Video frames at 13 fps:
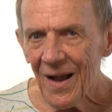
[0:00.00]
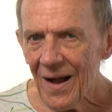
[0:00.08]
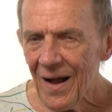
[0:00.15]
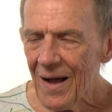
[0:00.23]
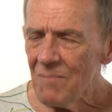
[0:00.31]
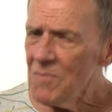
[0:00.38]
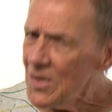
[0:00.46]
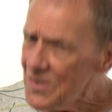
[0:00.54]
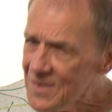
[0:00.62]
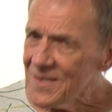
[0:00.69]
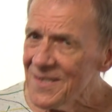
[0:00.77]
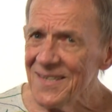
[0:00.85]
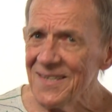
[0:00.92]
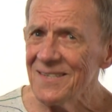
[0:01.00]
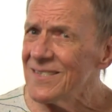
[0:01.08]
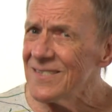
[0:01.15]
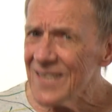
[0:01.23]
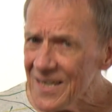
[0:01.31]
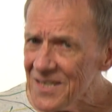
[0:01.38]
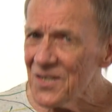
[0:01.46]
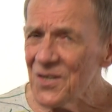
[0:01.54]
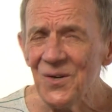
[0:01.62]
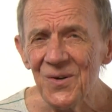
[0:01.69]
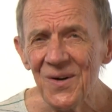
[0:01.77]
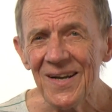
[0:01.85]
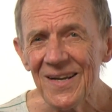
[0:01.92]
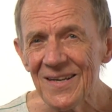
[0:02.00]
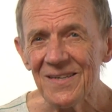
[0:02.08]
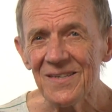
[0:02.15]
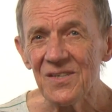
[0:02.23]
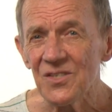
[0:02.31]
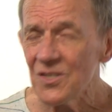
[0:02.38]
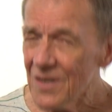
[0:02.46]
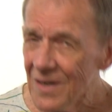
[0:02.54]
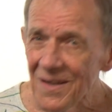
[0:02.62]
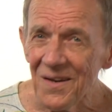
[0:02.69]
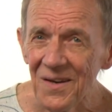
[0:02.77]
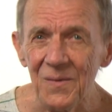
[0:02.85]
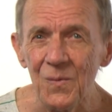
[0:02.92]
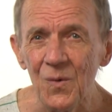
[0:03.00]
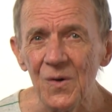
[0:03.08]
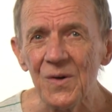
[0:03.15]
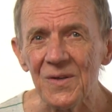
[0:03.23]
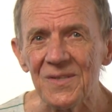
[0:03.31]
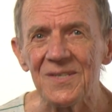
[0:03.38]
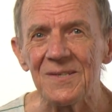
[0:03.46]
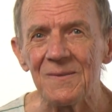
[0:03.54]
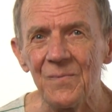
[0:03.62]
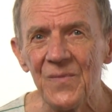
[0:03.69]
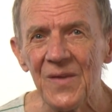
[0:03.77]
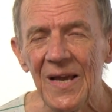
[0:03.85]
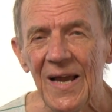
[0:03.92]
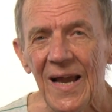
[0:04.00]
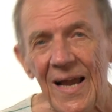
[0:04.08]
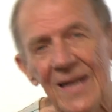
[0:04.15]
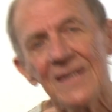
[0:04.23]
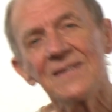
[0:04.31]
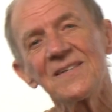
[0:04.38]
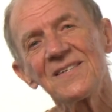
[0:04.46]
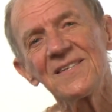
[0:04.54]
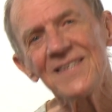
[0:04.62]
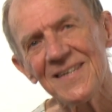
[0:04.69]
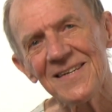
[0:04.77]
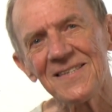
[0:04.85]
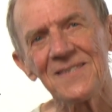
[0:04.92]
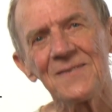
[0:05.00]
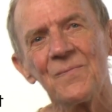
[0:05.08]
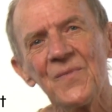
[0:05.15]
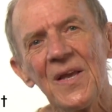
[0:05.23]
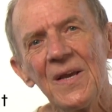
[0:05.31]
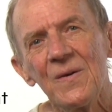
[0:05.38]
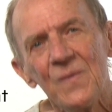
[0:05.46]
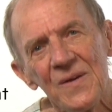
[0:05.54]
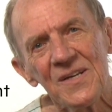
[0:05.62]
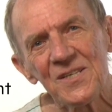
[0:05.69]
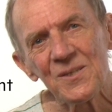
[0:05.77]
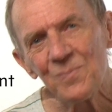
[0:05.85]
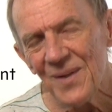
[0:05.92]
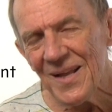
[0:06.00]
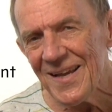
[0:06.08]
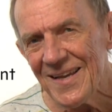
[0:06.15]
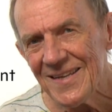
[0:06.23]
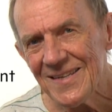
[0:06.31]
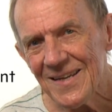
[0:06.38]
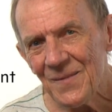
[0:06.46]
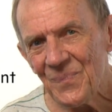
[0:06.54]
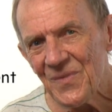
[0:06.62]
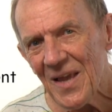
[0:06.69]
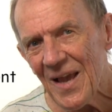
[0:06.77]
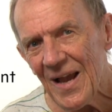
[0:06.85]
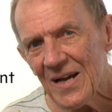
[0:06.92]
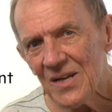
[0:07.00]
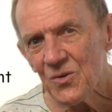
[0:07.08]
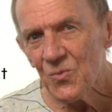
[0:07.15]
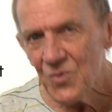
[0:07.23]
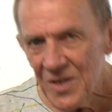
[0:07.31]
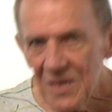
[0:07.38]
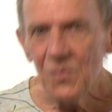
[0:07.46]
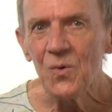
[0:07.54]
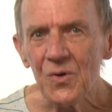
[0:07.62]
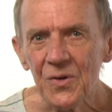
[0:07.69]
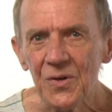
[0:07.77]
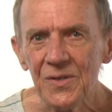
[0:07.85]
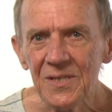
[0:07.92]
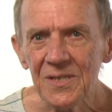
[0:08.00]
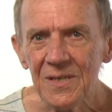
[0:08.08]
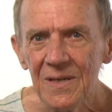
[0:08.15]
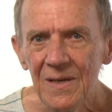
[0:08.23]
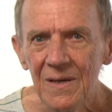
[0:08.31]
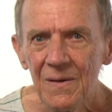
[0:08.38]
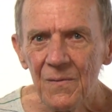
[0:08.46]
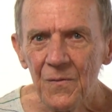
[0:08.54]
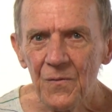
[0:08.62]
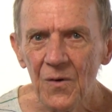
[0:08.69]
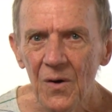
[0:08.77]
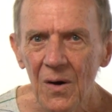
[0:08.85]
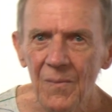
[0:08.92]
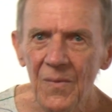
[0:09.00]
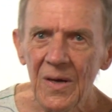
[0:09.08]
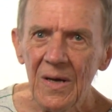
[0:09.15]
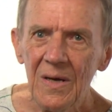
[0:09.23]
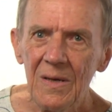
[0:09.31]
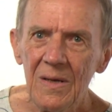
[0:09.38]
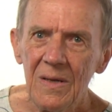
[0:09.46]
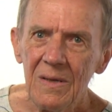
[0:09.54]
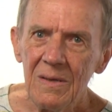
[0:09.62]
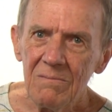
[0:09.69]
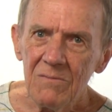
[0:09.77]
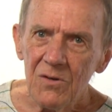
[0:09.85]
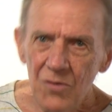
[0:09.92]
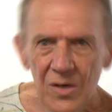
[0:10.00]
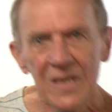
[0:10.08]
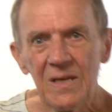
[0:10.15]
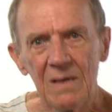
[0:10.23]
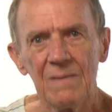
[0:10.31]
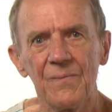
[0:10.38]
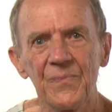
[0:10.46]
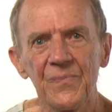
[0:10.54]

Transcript: are mostly technical and scholarly words. And six, we explained how to read words from Greek.